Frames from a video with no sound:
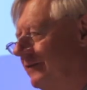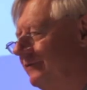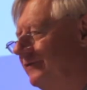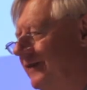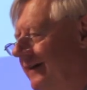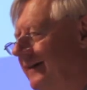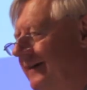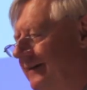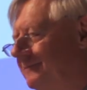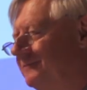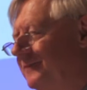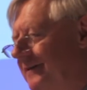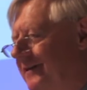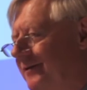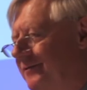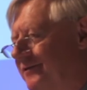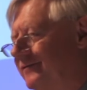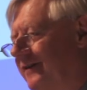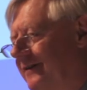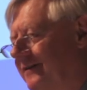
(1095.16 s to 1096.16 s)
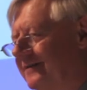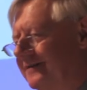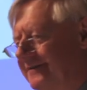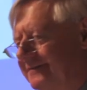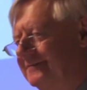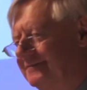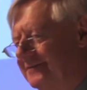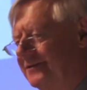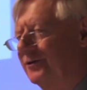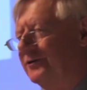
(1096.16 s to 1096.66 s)
were very useful
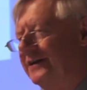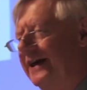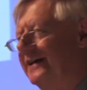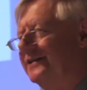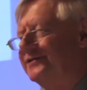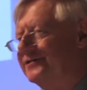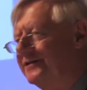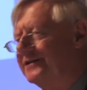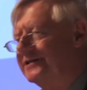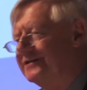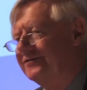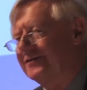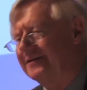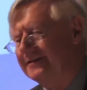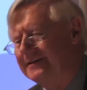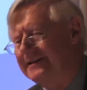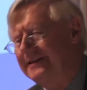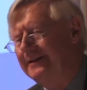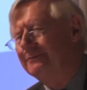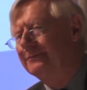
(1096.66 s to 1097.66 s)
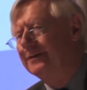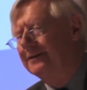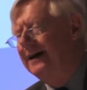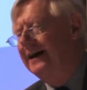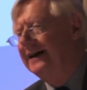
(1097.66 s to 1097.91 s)
locations for timber